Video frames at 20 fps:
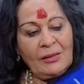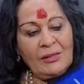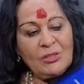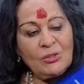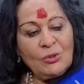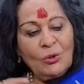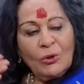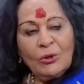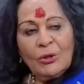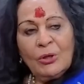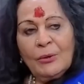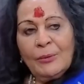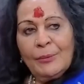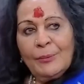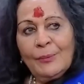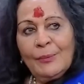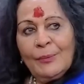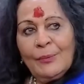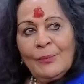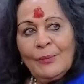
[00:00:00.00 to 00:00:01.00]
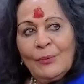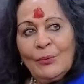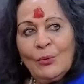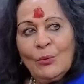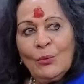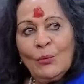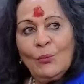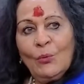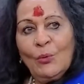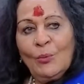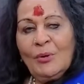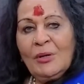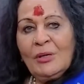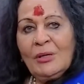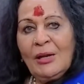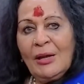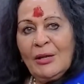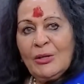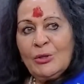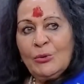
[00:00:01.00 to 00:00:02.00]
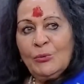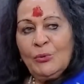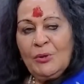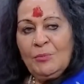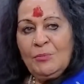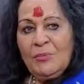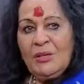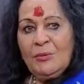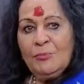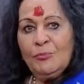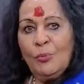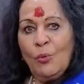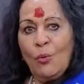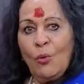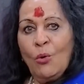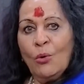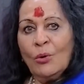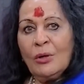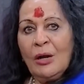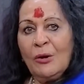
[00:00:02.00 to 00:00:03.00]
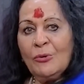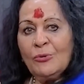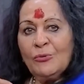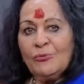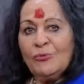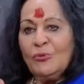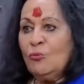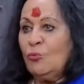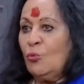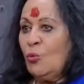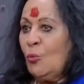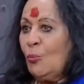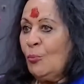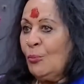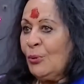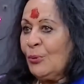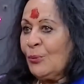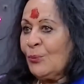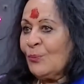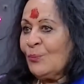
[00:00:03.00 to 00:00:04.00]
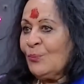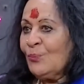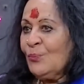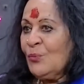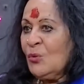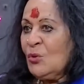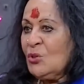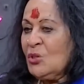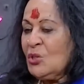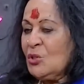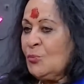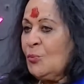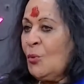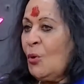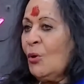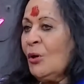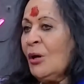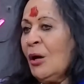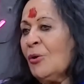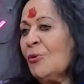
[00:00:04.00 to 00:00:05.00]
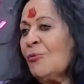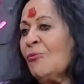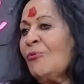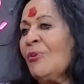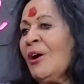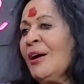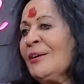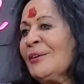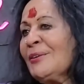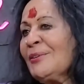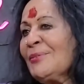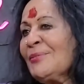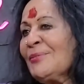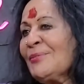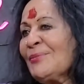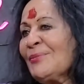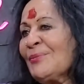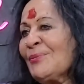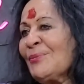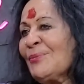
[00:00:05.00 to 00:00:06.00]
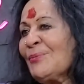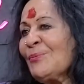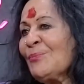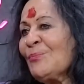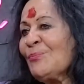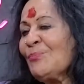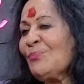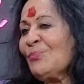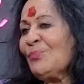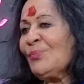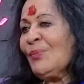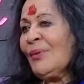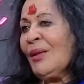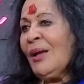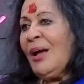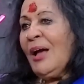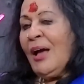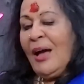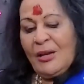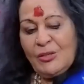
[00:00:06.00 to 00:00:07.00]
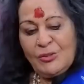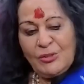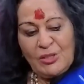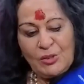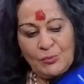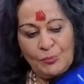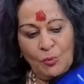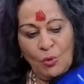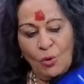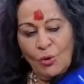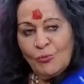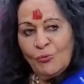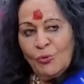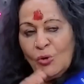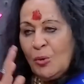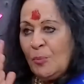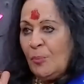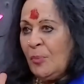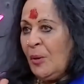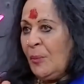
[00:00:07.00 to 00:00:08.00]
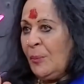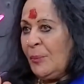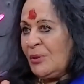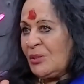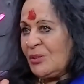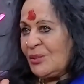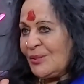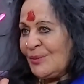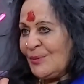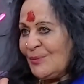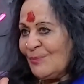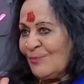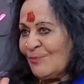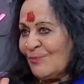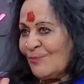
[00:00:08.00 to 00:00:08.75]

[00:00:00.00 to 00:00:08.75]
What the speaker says: is not a woman like you and me born out of a womb. She's born out of fire. And she's born for a purpose.